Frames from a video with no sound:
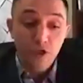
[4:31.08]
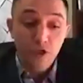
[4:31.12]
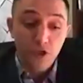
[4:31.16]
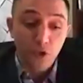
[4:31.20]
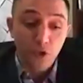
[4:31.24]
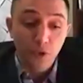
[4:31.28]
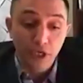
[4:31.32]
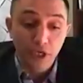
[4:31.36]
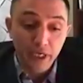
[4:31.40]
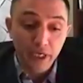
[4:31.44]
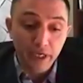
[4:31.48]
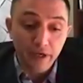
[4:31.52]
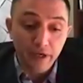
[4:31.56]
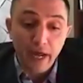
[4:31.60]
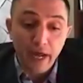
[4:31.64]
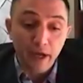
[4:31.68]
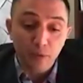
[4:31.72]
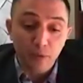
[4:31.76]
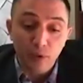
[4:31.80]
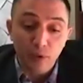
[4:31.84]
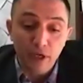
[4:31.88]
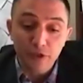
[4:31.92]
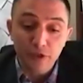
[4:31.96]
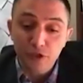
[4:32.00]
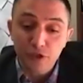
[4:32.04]
so here I
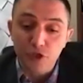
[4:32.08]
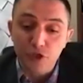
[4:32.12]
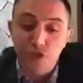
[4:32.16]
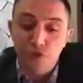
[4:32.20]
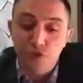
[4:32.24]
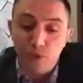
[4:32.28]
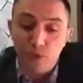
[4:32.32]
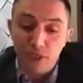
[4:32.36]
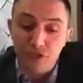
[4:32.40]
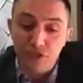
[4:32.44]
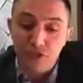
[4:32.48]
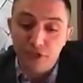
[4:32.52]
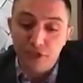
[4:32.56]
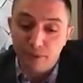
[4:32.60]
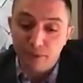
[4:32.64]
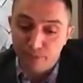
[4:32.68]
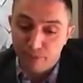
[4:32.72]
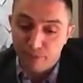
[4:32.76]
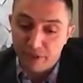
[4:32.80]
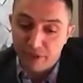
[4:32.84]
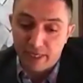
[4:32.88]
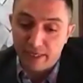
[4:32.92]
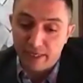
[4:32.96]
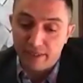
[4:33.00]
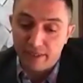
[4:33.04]
want to stress
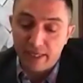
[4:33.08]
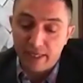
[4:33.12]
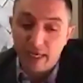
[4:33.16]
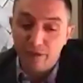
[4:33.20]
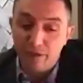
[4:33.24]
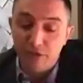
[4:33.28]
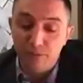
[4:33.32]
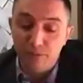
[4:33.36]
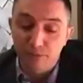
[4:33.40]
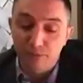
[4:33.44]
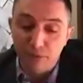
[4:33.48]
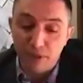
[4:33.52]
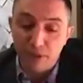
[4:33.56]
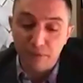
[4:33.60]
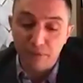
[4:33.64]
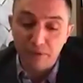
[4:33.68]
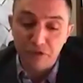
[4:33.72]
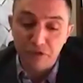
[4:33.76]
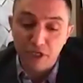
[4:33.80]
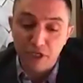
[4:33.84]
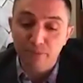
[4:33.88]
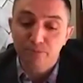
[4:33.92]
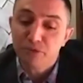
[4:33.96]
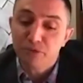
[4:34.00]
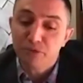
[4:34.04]
something that
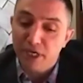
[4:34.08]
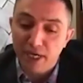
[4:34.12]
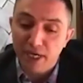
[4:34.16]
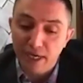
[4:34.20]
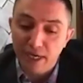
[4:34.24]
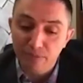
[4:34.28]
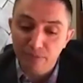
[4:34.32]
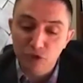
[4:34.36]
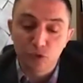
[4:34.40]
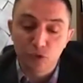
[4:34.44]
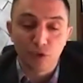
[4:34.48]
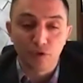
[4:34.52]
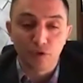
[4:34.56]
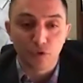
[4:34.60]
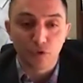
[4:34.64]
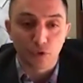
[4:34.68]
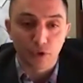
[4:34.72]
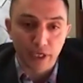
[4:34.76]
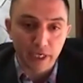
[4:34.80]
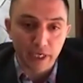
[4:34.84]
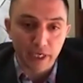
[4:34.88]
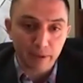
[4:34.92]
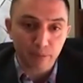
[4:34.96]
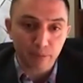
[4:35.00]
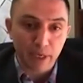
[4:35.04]
sometimes we
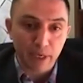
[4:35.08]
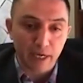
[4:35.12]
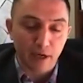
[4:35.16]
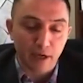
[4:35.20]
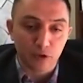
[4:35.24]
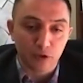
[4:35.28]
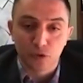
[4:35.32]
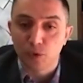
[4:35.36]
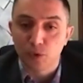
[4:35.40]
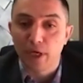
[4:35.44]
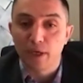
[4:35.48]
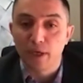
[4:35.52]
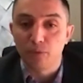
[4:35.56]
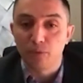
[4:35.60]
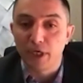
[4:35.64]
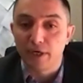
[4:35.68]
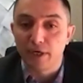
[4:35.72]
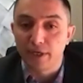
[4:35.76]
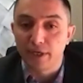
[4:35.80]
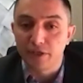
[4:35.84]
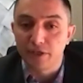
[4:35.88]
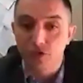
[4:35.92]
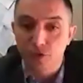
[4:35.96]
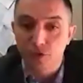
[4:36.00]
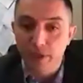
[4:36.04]
forget about while we
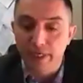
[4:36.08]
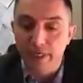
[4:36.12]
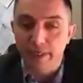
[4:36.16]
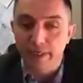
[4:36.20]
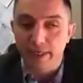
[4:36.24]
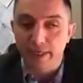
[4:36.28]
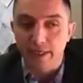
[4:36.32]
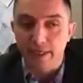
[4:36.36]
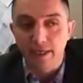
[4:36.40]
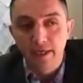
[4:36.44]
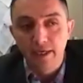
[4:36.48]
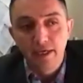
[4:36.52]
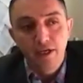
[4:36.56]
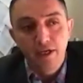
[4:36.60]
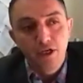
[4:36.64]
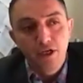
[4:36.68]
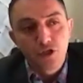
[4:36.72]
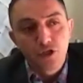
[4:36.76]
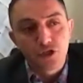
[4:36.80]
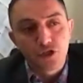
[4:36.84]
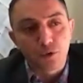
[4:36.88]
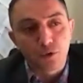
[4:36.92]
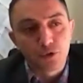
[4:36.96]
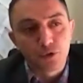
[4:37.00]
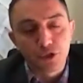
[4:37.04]
are in training.
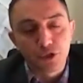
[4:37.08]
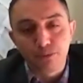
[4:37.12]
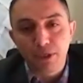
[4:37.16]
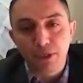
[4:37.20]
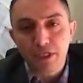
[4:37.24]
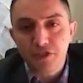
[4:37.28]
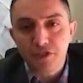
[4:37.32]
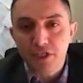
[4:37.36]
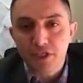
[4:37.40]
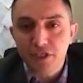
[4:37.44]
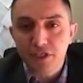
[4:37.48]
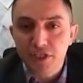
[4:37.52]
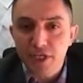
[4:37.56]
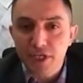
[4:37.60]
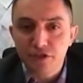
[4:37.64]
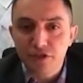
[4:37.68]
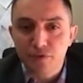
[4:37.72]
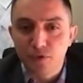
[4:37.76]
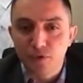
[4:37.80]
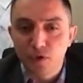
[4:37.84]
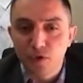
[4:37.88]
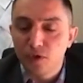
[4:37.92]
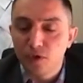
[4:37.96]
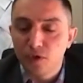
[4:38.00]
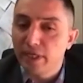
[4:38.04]
So to be
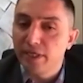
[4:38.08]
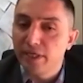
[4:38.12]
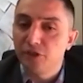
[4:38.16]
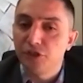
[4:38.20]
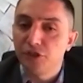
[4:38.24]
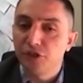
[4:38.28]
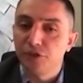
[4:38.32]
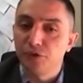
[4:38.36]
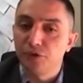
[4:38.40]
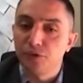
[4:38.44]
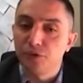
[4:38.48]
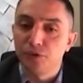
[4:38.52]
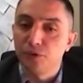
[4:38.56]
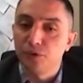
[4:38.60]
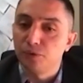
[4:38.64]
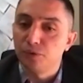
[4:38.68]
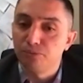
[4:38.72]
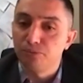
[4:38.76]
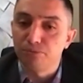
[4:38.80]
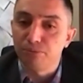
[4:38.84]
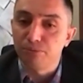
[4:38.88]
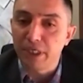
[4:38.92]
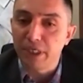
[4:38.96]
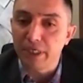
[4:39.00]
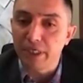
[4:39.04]
successful and
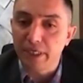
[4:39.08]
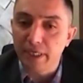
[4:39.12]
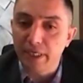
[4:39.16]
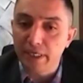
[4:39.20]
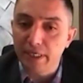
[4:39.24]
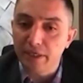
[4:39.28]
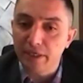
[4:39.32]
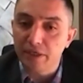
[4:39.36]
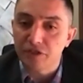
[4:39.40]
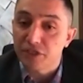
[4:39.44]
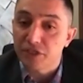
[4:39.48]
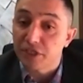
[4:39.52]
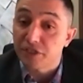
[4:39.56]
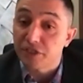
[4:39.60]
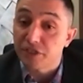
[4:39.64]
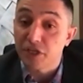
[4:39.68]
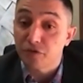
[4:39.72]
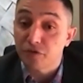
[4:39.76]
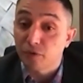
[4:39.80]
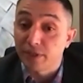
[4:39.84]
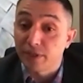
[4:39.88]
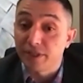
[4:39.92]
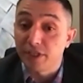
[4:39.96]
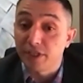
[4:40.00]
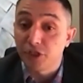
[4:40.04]
to be
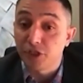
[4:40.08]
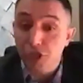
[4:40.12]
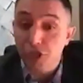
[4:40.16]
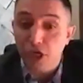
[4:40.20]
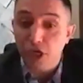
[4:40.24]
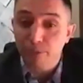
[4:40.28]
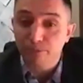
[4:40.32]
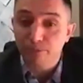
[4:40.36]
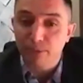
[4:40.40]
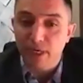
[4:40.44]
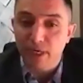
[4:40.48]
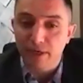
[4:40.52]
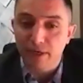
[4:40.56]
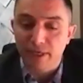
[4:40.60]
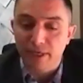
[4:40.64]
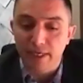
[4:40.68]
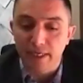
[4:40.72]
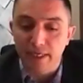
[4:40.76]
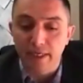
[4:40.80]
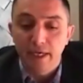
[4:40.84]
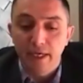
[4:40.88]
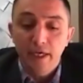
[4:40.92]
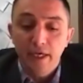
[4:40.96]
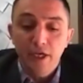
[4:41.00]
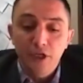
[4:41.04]
successful in the job
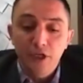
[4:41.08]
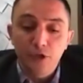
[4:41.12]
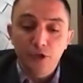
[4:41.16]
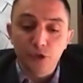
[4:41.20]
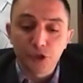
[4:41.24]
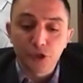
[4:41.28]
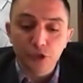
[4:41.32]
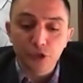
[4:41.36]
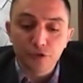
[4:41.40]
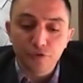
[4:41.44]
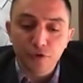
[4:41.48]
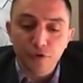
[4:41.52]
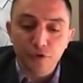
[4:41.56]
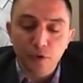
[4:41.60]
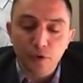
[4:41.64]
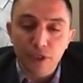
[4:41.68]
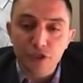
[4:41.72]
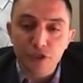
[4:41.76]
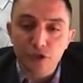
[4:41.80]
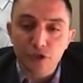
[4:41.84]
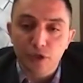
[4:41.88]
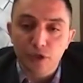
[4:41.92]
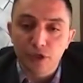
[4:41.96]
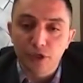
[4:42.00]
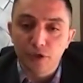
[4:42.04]
market, you should
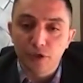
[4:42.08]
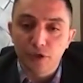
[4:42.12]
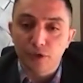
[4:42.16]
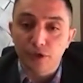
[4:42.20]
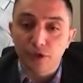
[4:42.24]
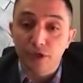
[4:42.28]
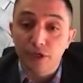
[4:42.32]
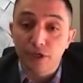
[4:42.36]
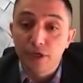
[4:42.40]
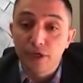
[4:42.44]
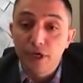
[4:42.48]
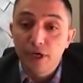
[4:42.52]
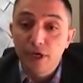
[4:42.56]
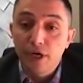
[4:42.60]
focus on your